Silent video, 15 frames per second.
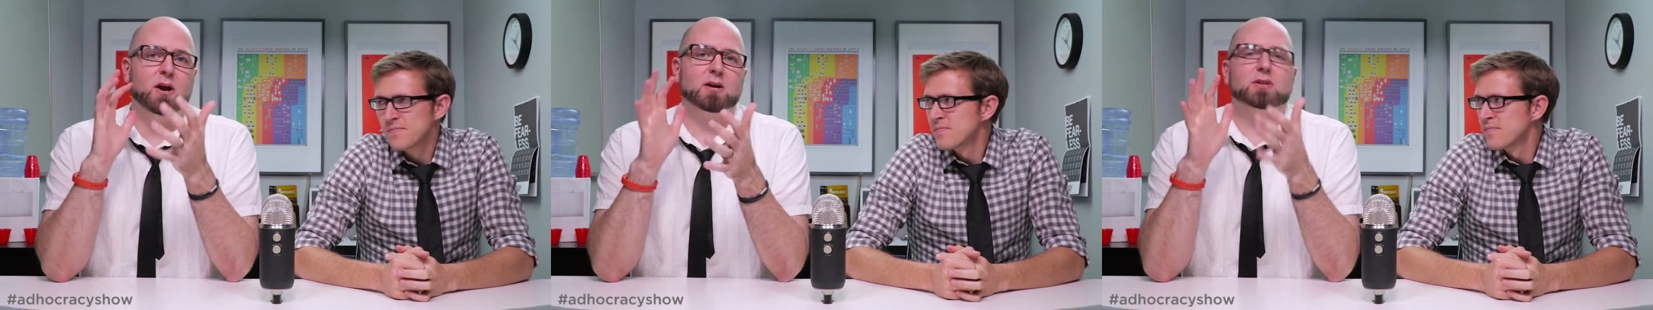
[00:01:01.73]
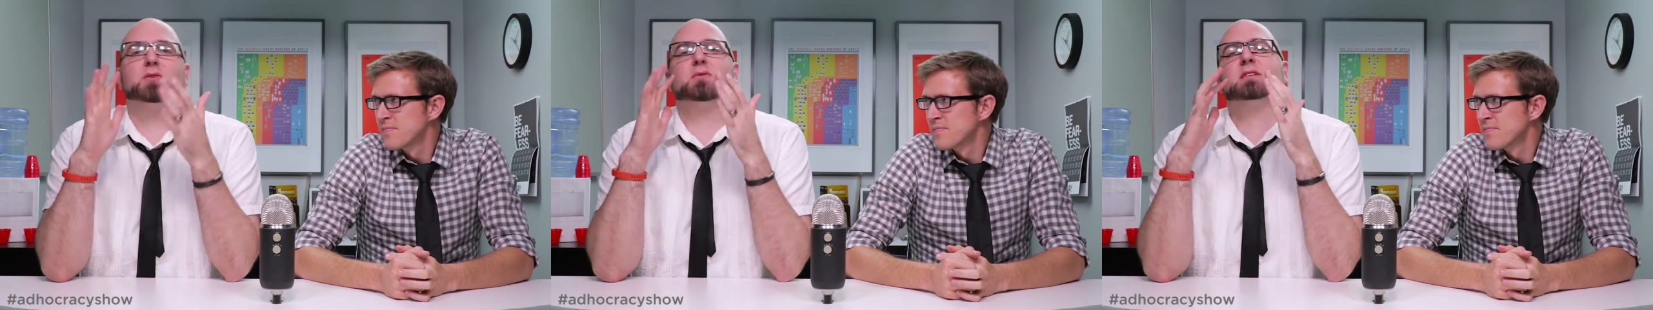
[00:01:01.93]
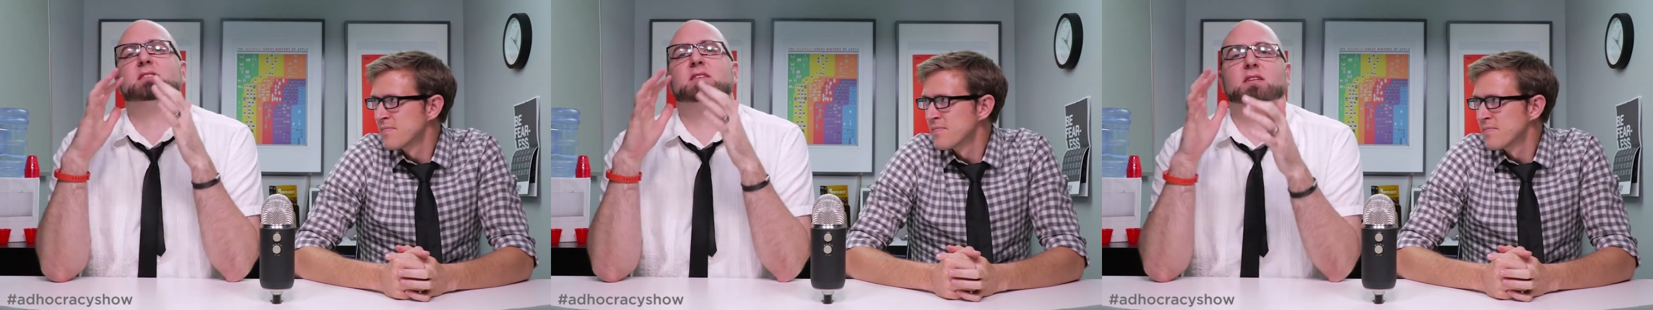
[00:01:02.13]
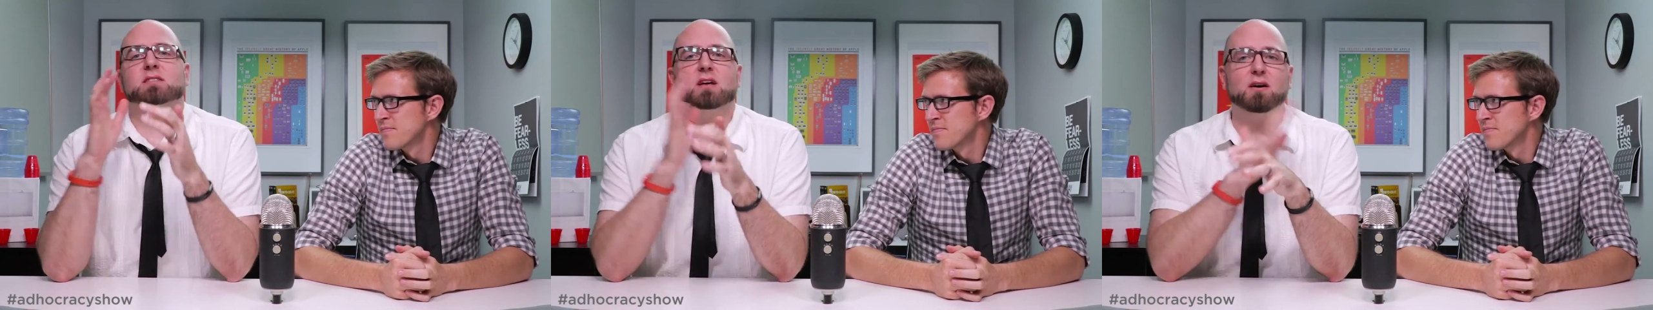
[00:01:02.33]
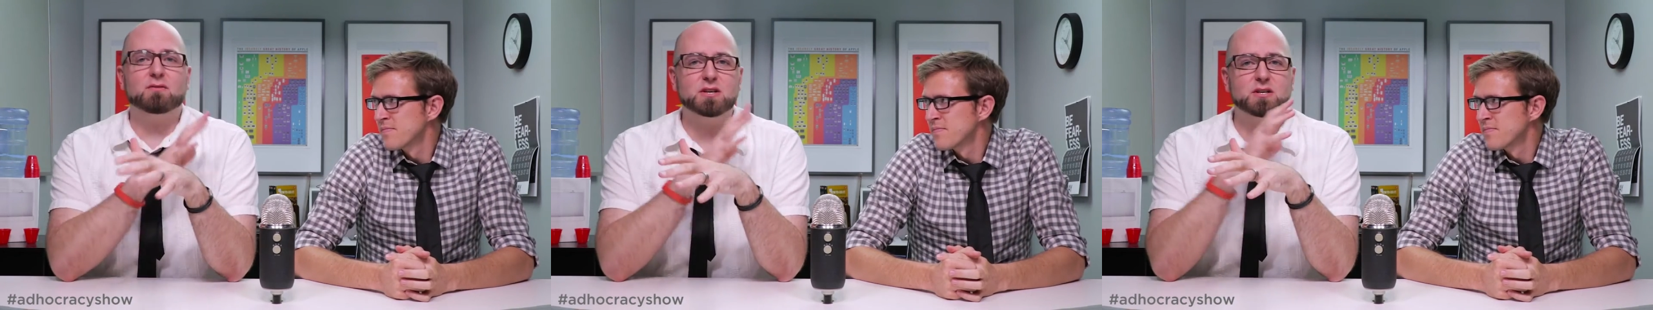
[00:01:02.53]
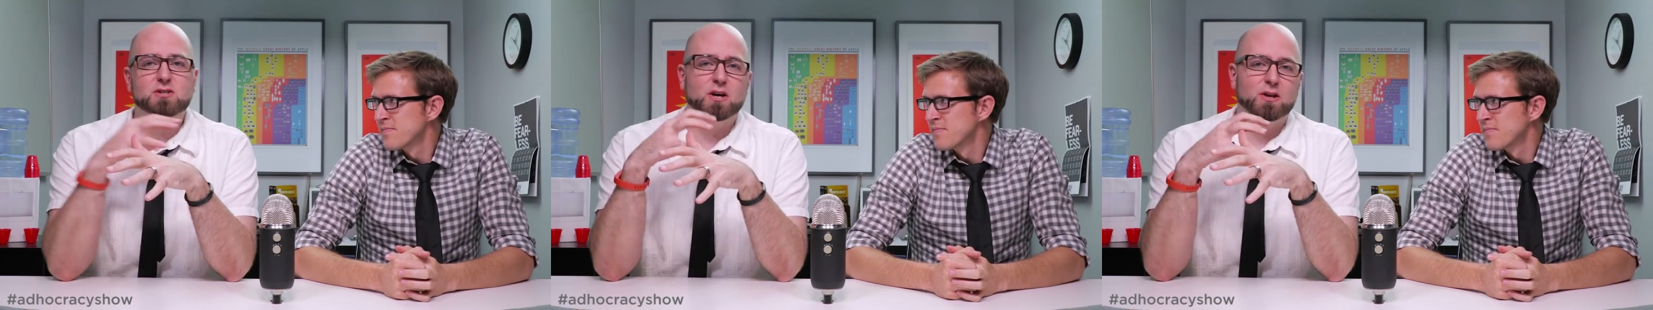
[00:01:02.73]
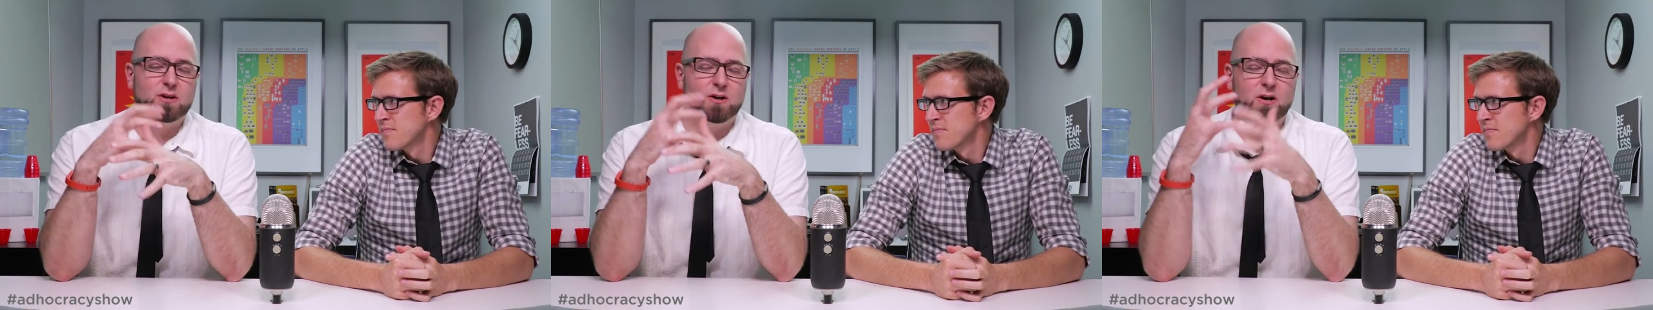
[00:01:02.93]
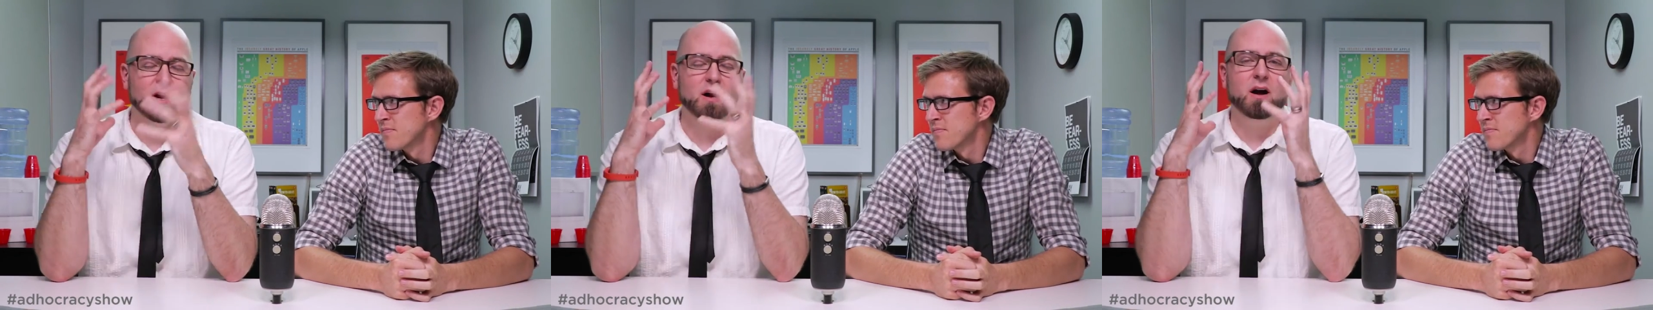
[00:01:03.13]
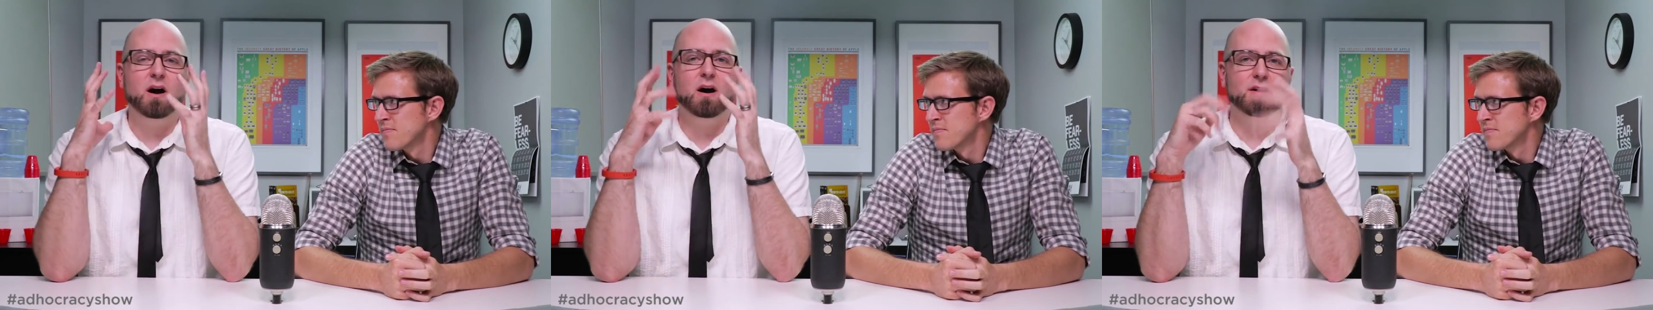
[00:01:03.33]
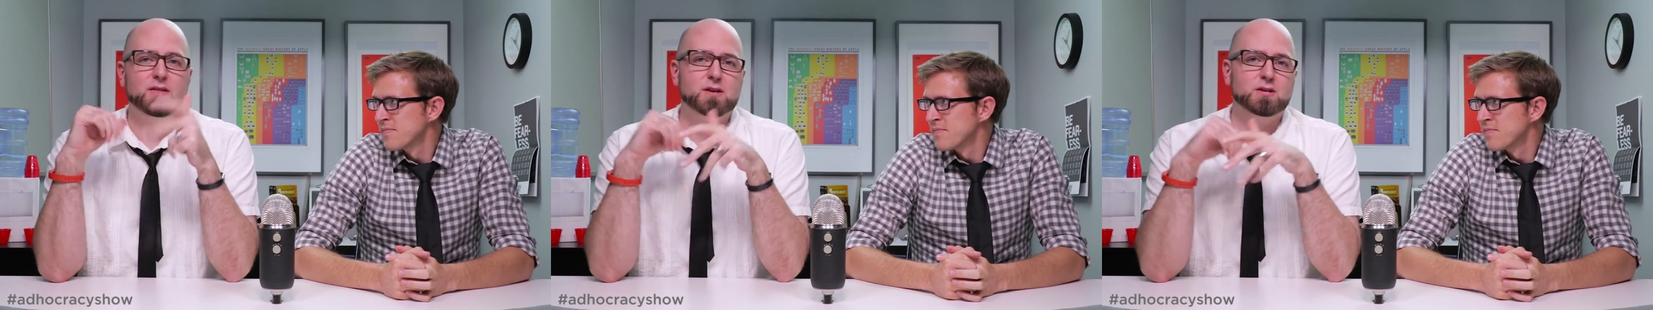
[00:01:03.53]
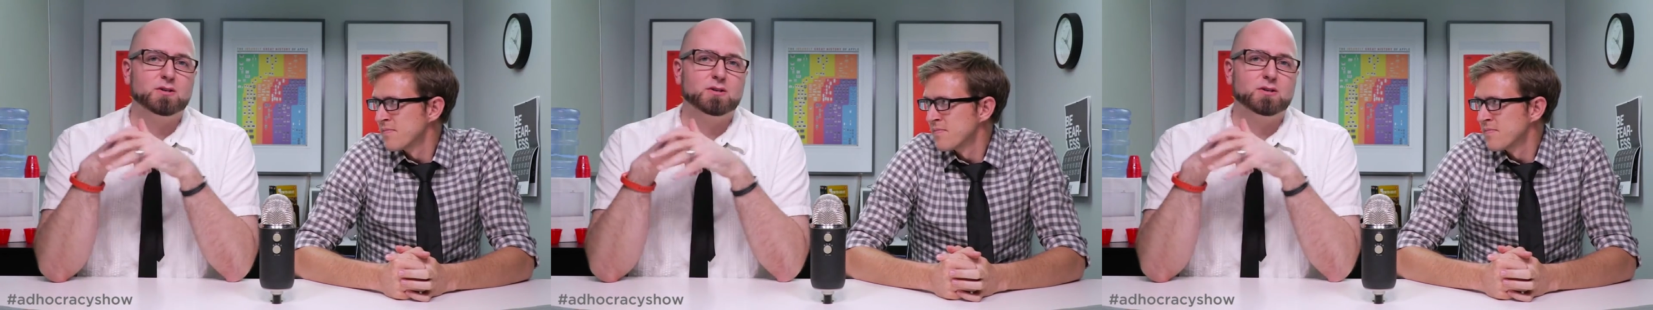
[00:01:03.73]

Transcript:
Speaker 1: characteristics of each other on the